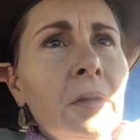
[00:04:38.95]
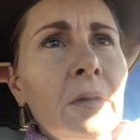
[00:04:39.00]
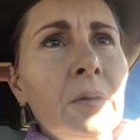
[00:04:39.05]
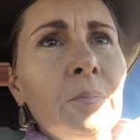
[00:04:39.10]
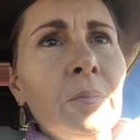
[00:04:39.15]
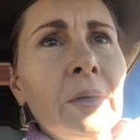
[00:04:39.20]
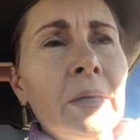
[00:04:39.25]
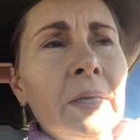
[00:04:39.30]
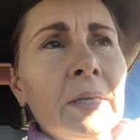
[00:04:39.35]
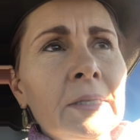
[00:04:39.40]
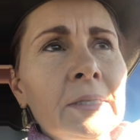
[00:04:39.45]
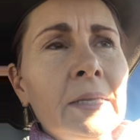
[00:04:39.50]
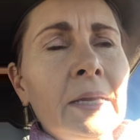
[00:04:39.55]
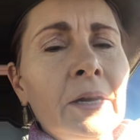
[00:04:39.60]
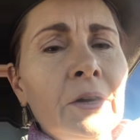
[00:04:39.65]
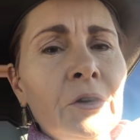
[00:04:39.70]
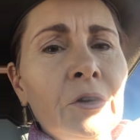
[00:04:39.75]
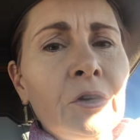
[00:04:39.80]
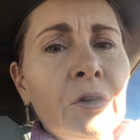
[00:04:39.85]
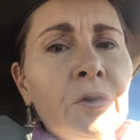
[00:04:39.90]
Because how are
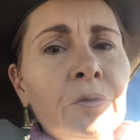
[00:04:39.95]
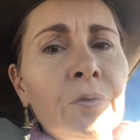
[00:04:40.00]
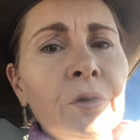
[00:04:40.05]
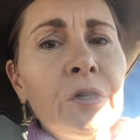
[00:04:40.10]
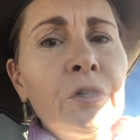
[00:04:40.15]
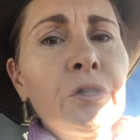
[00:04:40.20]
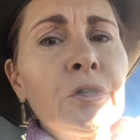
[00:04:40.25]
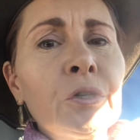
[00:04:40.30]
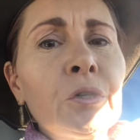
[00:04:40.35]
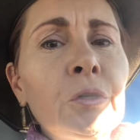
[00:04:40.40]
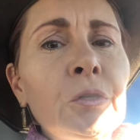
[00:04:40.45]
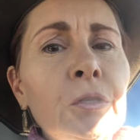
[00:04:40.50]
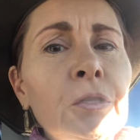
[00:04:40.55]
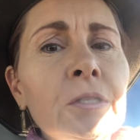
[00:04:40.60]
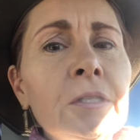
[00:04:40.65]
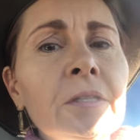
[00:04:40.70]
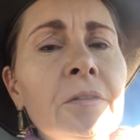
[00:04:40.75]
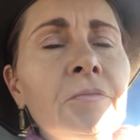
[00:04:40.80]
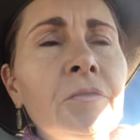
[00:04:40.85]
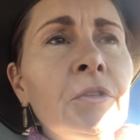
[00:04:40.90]
you going to reach your
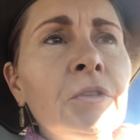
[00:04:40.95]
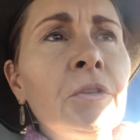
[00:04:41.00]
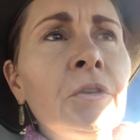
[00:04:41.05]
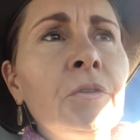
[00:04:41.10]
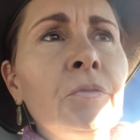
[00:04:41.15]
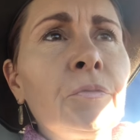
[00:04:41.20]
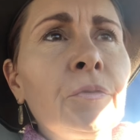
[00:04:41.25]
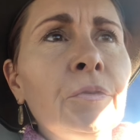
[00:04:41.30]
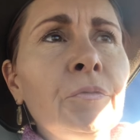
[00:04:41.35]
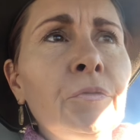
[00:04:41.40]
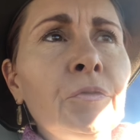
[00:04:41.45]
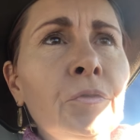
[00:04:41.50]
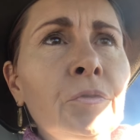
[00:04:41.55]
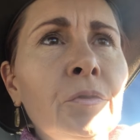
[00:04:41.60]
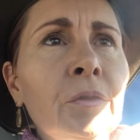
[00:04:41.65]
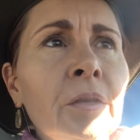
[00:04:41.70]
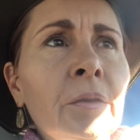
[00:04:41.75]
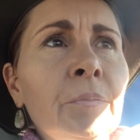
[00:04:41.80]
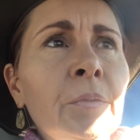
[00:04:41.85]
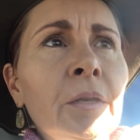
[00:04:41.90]
goals if you don't review
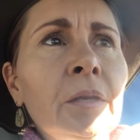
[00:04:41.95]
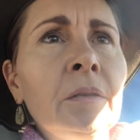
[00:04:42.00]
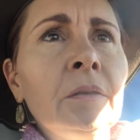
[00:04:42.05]
them and